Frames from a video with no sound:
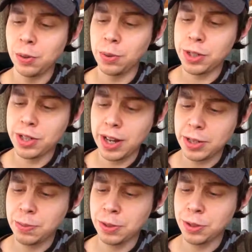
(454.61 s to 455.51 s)
which
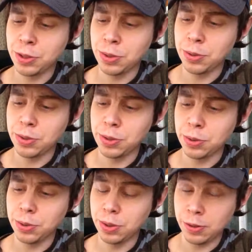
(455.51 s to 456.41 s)
has been shown
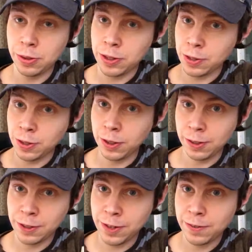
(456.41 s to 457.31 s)
to increase your
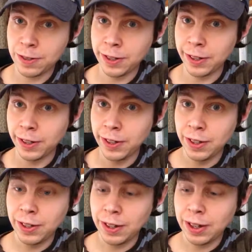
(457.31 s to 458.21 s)
longevity
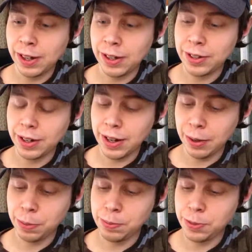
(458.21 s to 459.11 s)
and
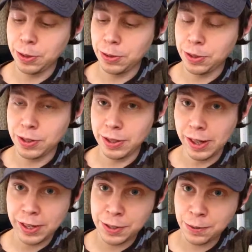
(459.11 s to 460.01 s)
help decrease the
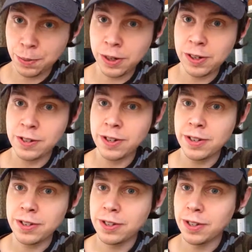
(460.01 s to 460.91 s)
aging
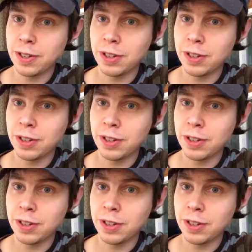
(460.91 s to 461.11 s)
process.